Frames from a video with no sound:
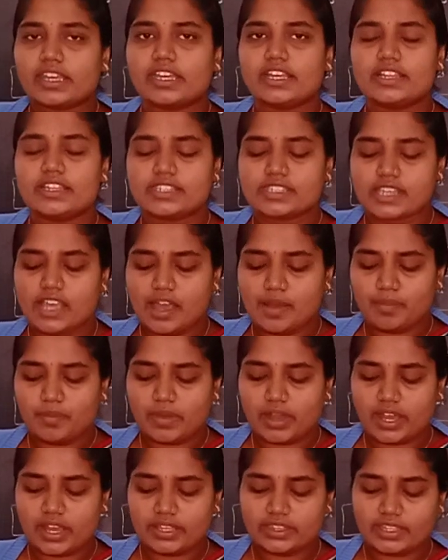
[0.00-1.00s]
In
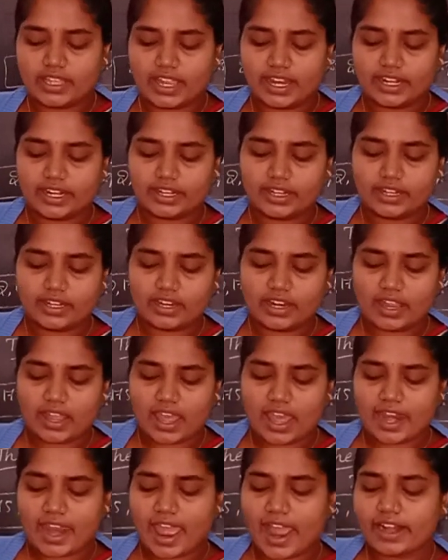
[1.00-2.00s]
summer, they
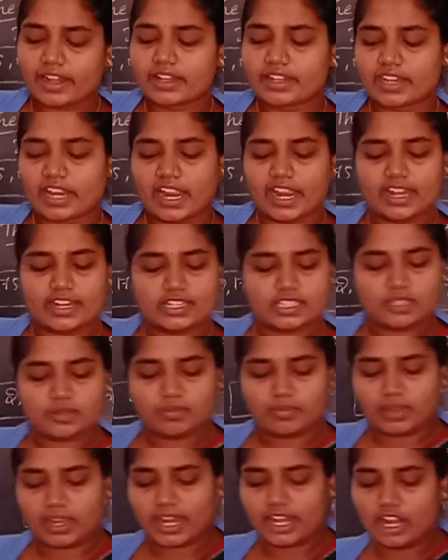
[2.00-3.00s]
erect tents
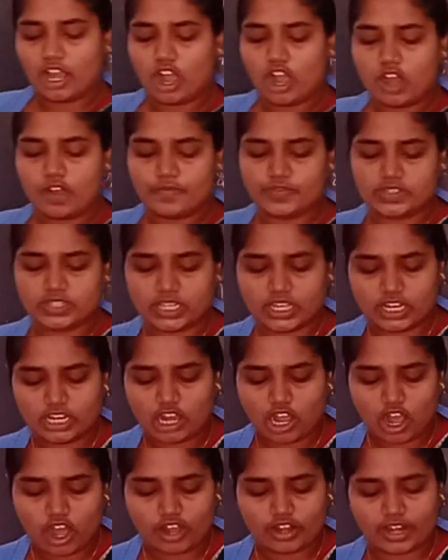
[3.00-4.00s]
made of
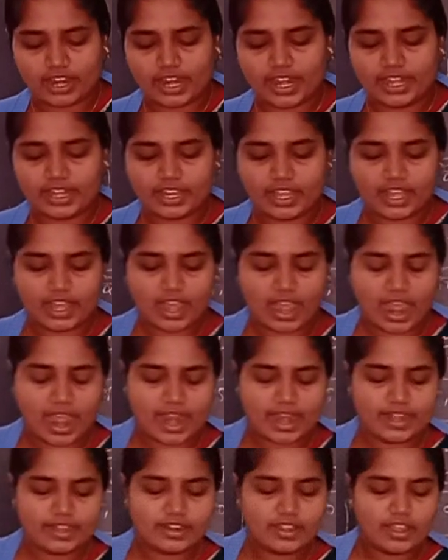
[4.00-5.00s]
seal or reindeer
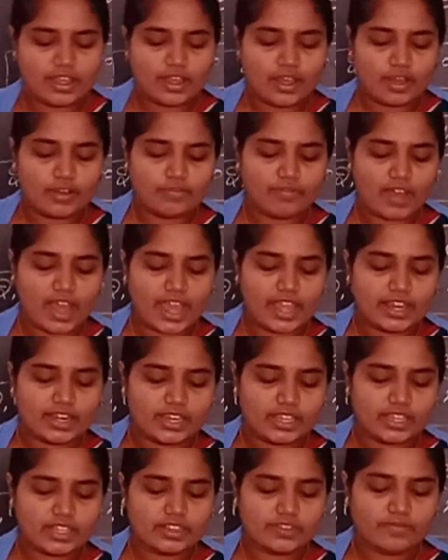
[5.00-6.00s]
hide,
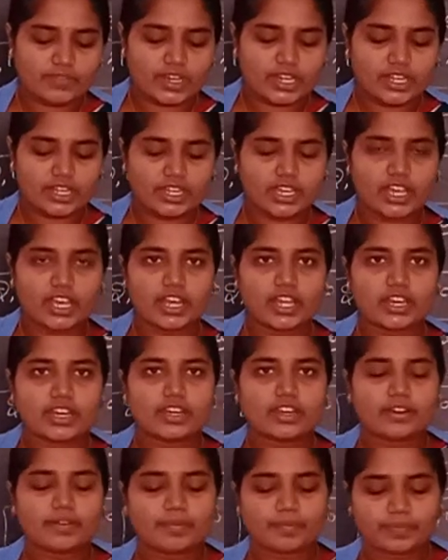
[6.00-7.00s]
while in winter,
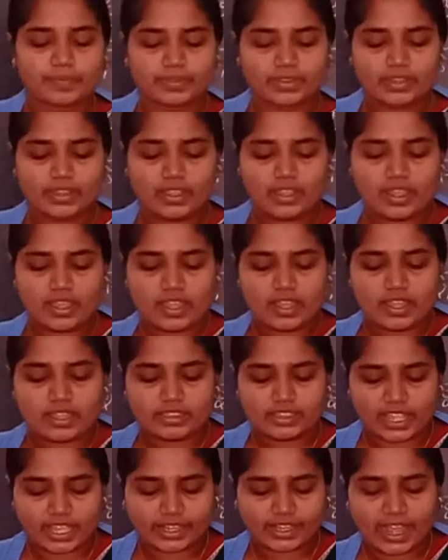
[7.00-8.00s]

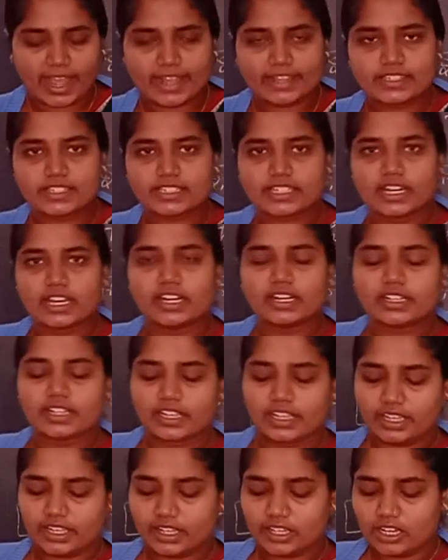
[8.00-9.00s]
they
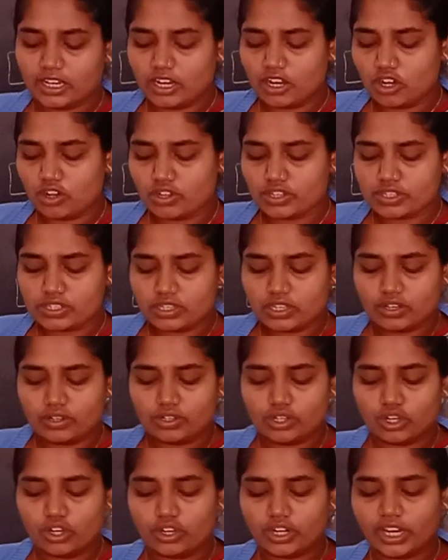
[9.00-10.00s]
construct igloos.
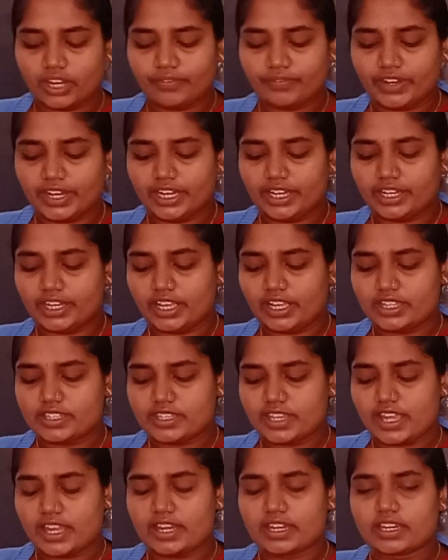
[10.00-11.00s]
During winter
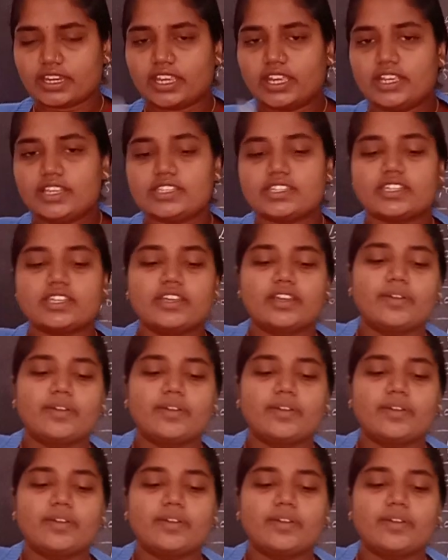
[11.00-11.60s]
journeys,